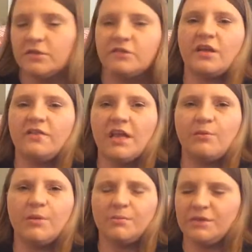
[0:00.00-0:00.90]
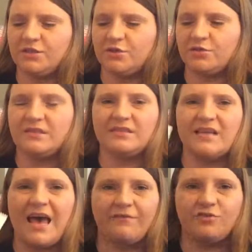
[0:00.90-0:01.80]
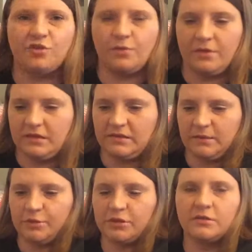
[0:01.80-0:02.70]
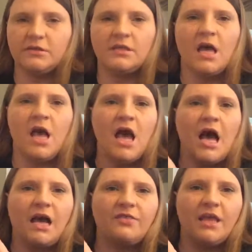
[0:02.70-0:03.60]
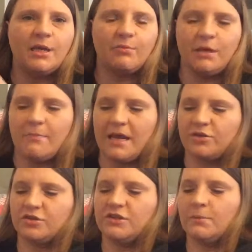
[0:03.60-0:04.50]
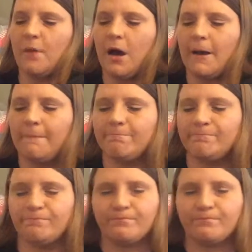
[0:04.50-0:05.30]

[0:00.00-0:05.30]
So I think what I'm going to do is, since I have 2 of these zippers, I think I'm going to make her some